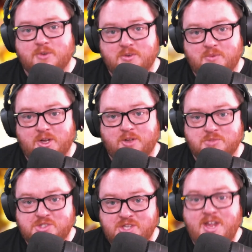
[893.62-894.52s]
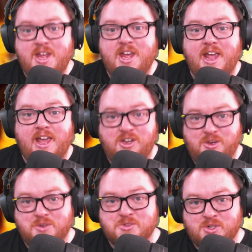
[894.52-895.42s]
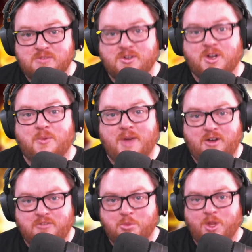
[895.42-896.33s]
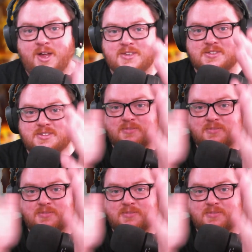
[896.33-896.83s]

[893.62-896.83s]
Realms, and you deserve a round of applause.